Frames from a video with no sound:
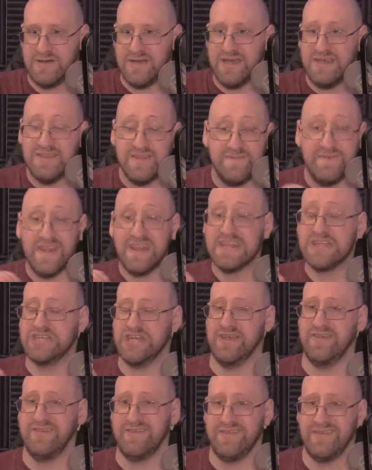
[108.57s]
in the
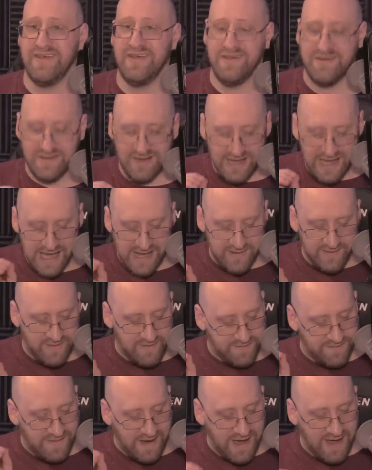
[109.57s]
Villages and
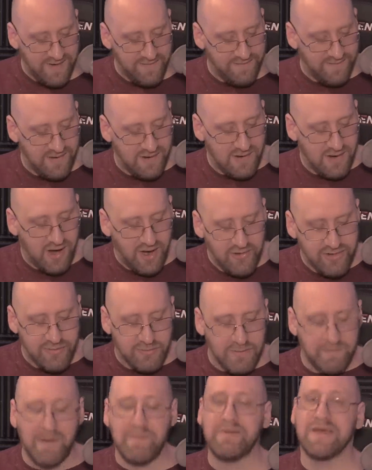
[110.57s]
five other
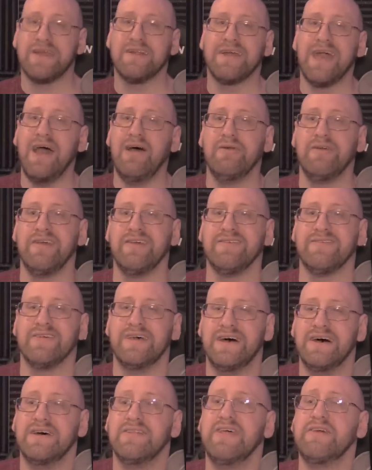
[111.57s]
Republican counties,
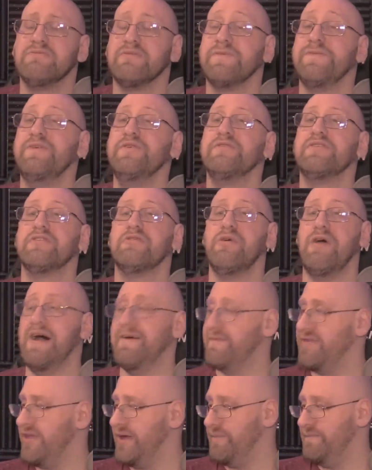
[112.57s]
they refused to go
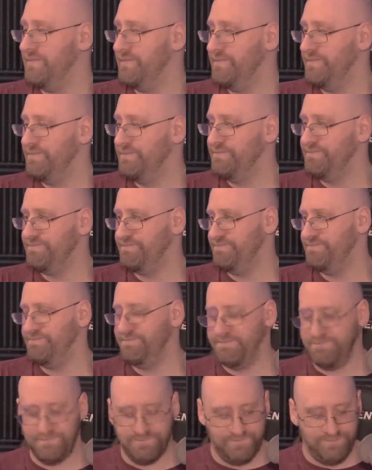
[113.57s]
after them.
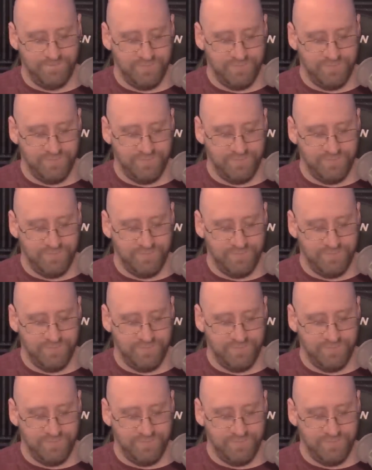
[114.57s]
Mm.